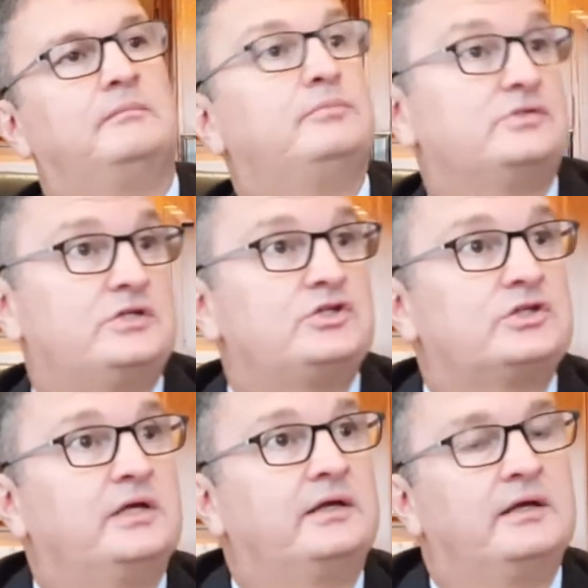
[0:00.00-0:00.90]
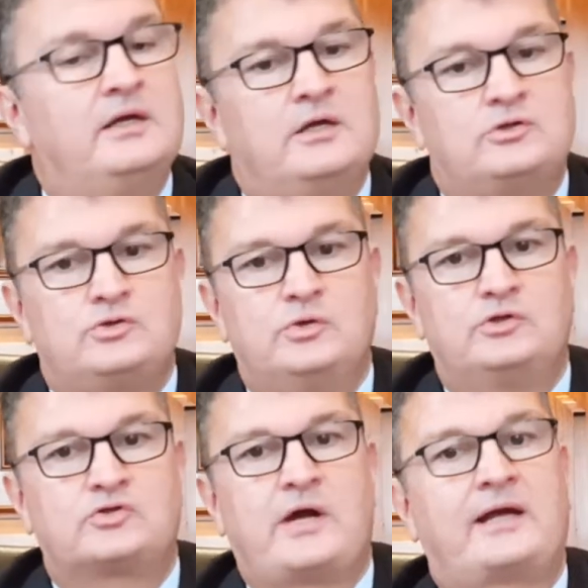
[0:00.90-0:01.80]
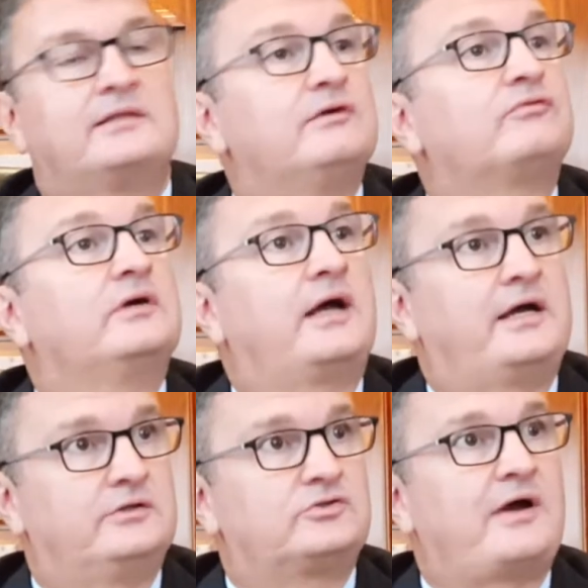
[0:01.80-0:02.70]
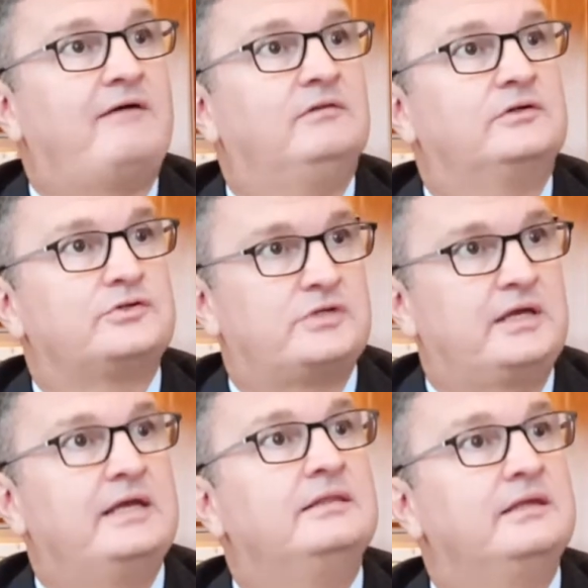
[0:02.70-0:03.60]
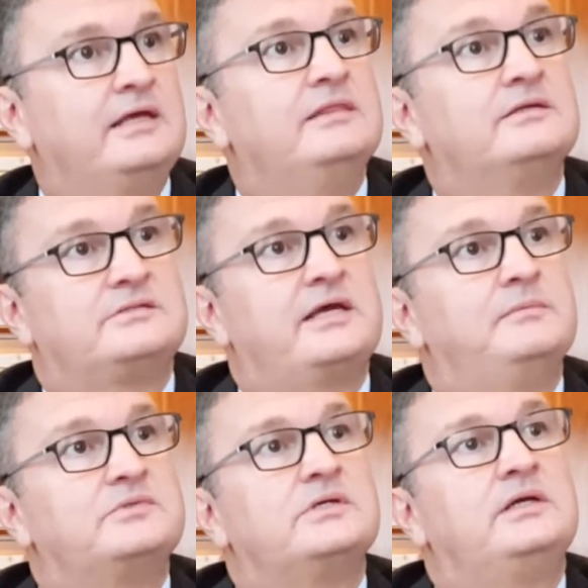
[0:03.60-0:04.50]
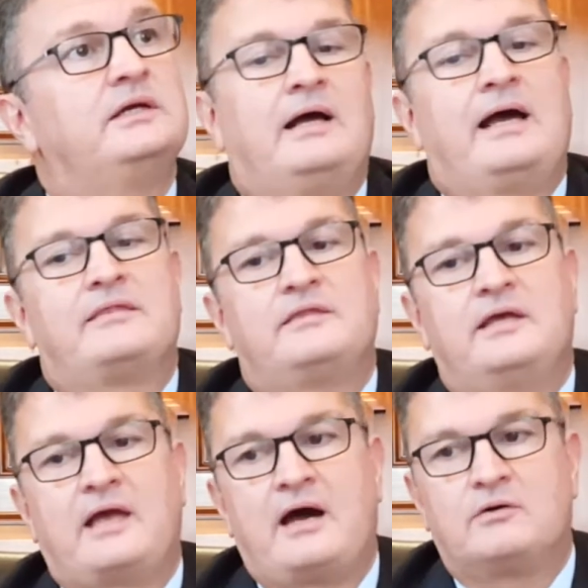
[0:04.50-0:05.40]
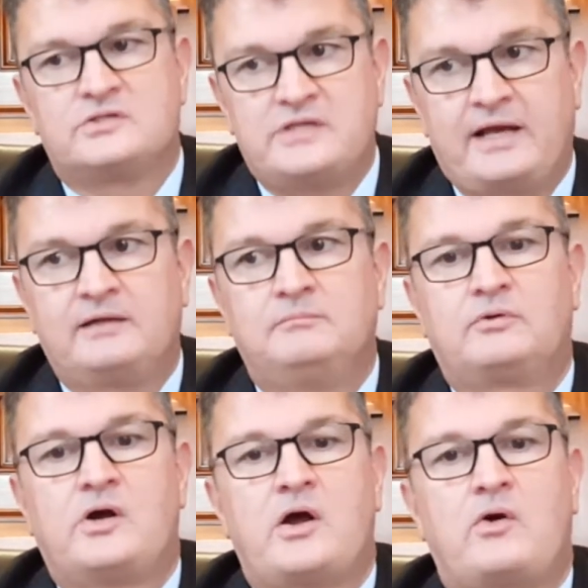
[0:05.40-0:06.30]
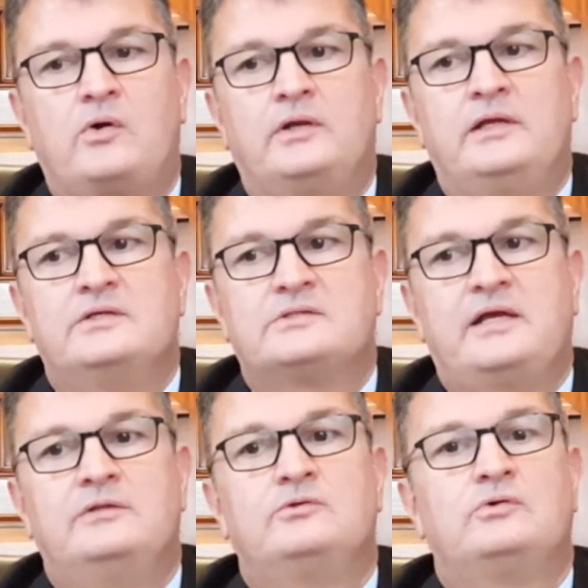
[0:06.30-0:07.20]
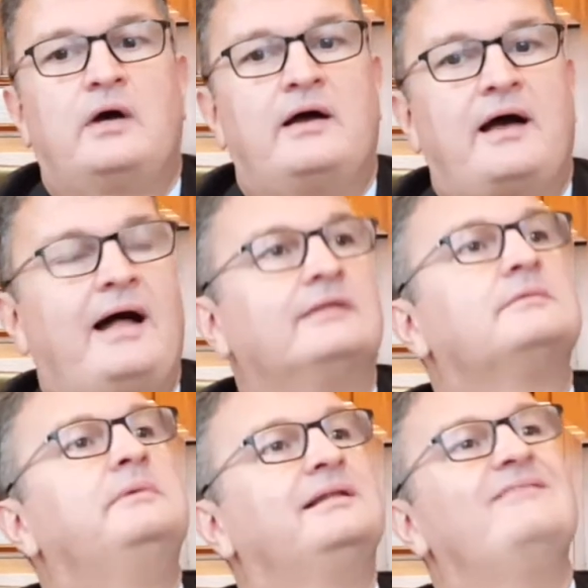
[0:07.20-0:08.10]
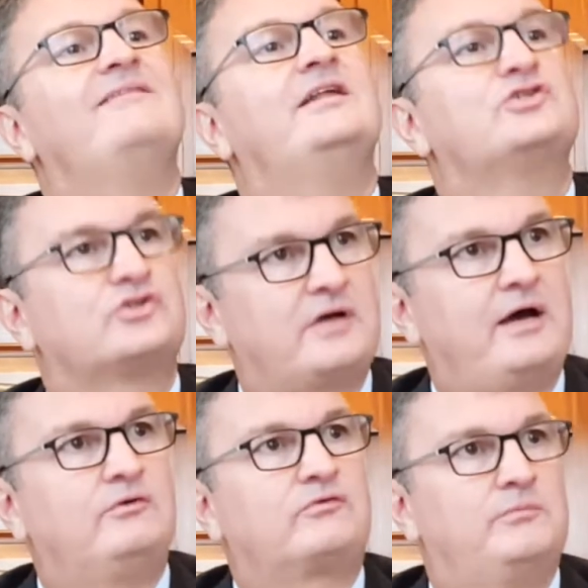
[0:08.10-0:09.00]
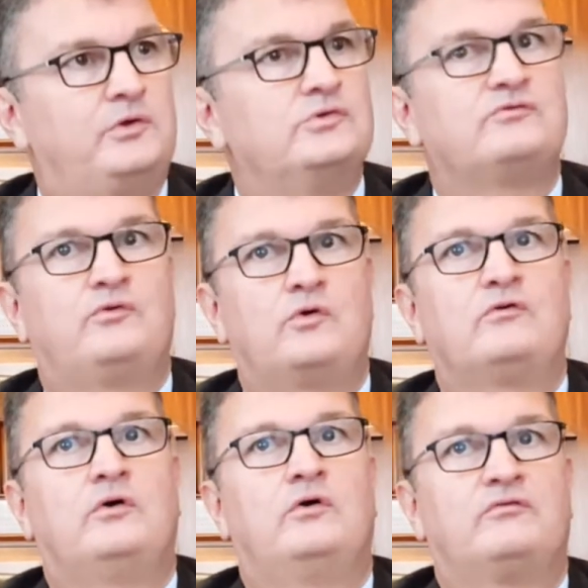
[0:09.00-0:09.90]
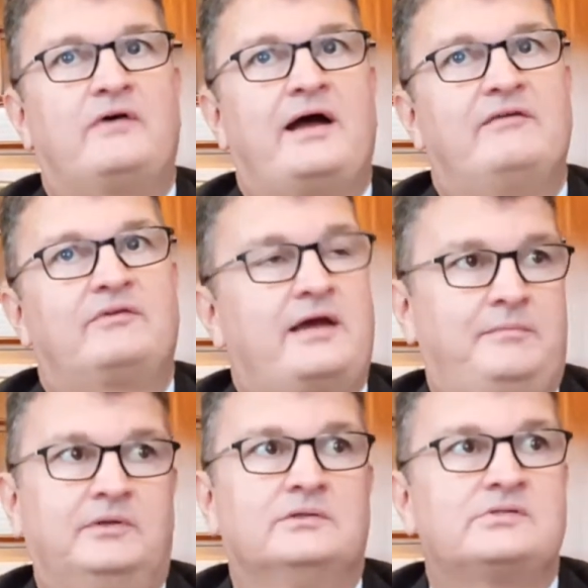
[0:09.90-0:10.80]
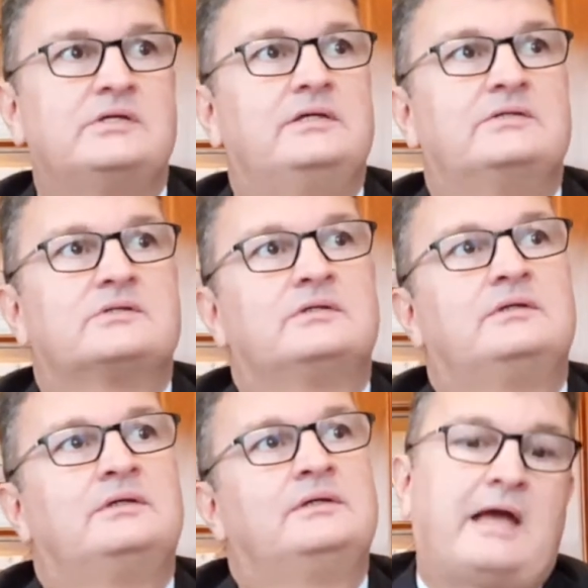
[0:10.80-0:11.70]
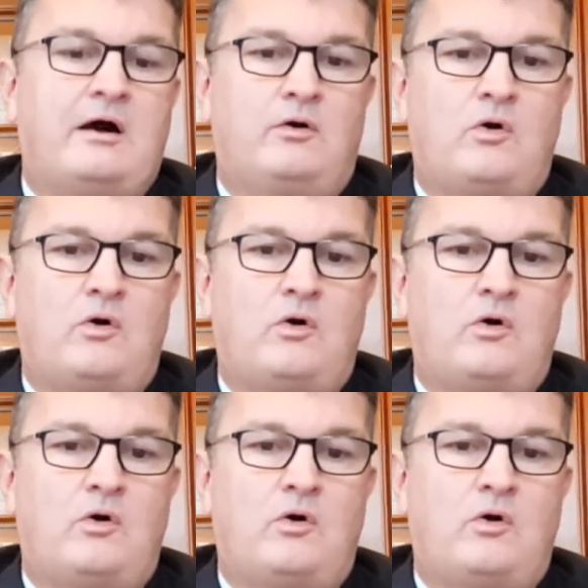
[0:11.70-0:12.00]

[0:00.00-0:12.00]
positioning to attract different kind of travelers in the same city. I think our second priority is then to ultimately venture out from those 4 or 5 capital cities. Our